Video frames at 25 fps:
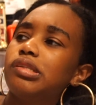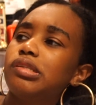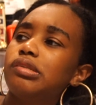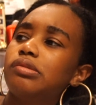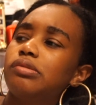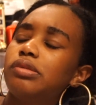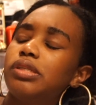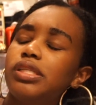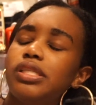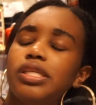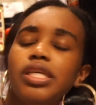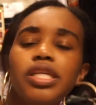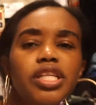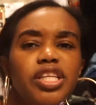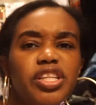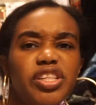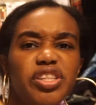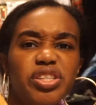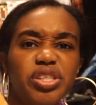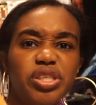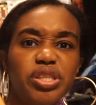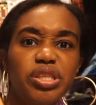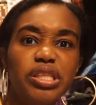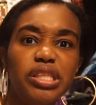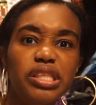I want to say the
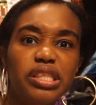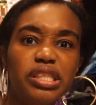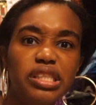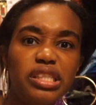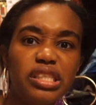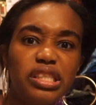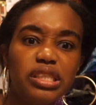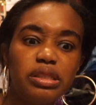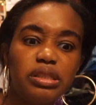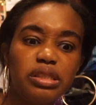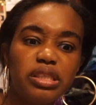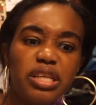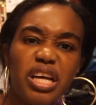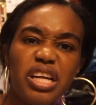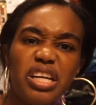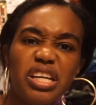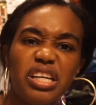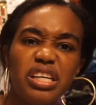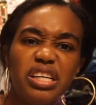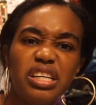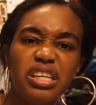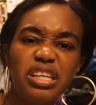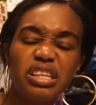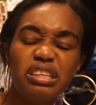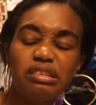thirties. Yeah, it's kind of
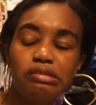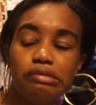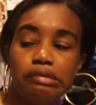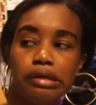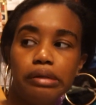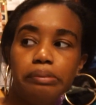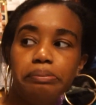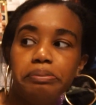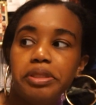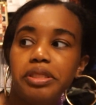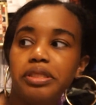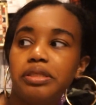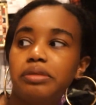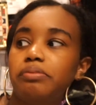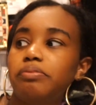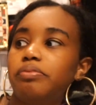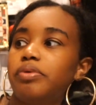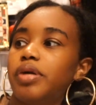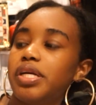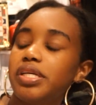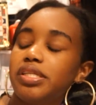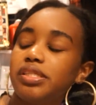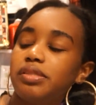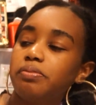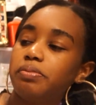up there in
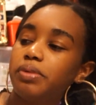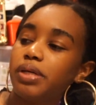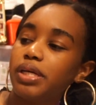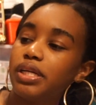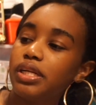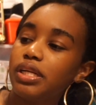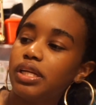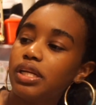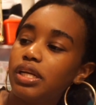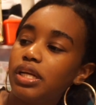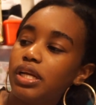price, but